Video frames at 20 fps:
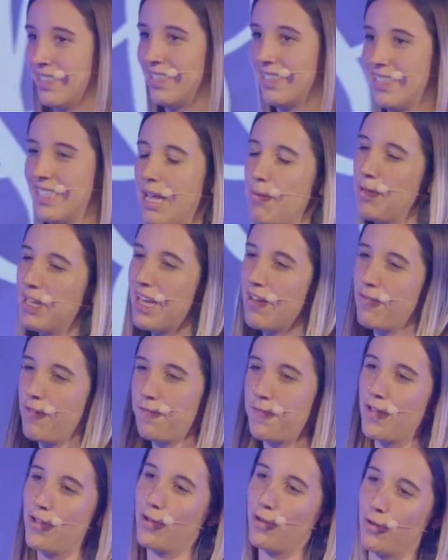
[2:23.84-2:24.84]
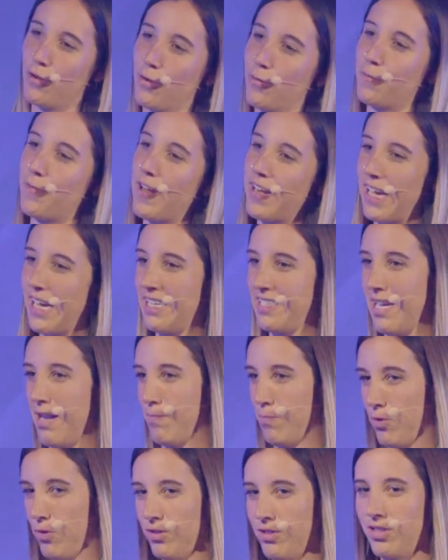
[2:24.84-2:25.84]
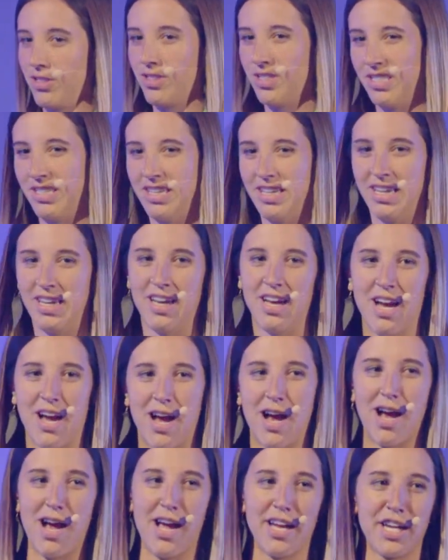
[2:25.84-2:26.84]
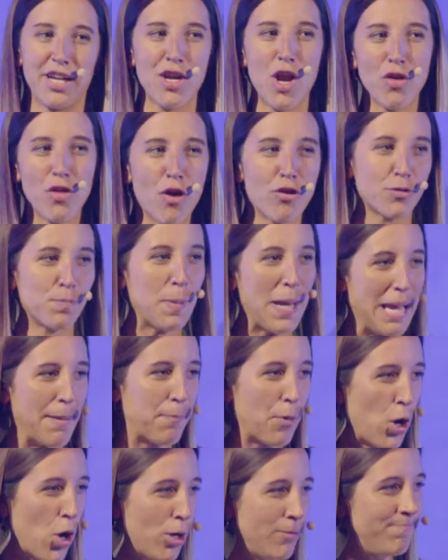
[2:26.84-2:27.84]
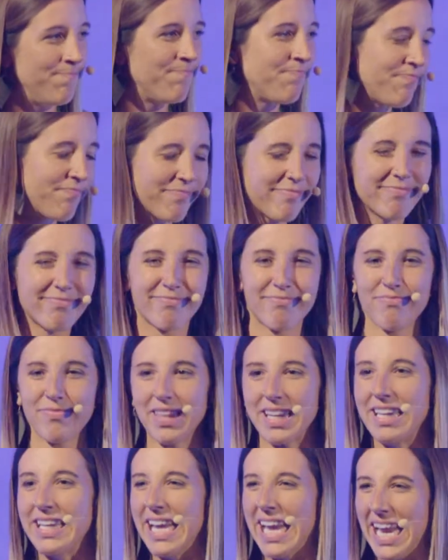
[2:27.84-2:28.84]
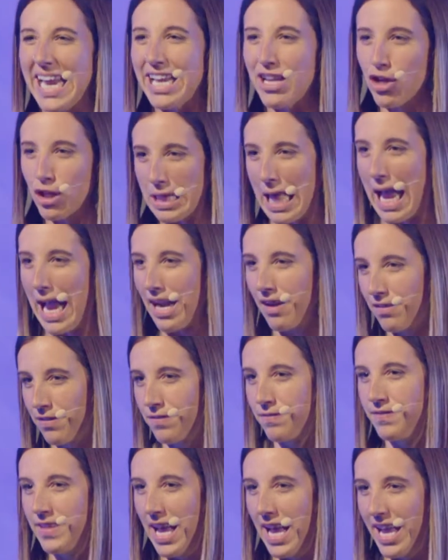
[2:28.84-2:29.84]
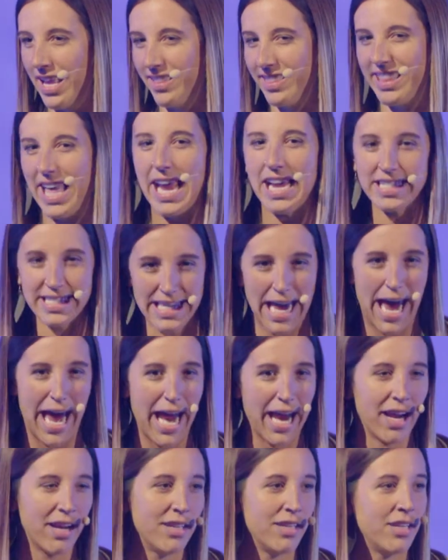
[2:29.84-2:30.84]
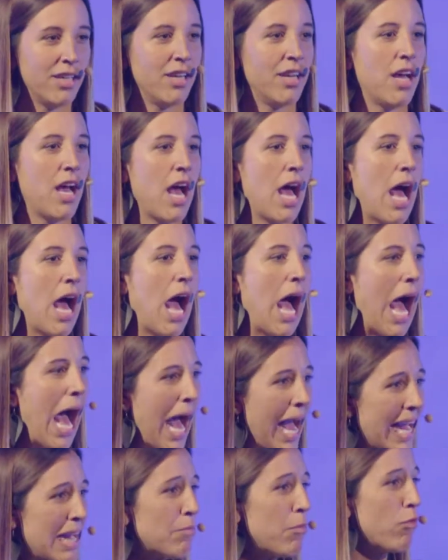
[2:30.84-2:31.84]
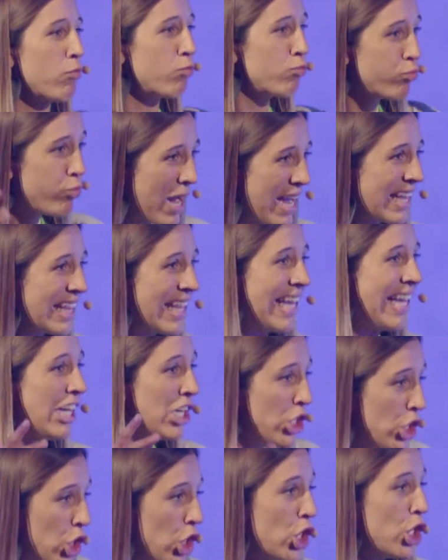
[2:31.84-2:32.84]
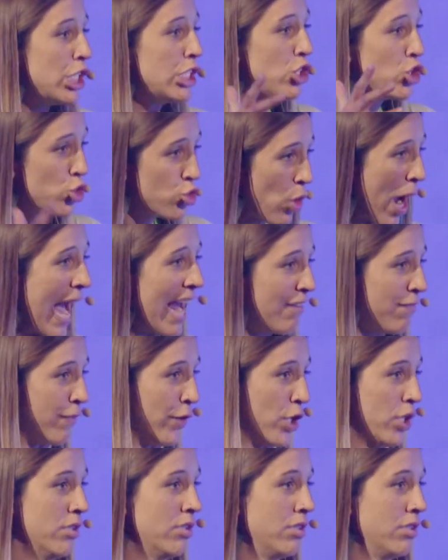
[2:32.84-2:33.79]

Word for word: Let me give a few funny examples. Uh, you know those people in your life that they say, I am a really good driver.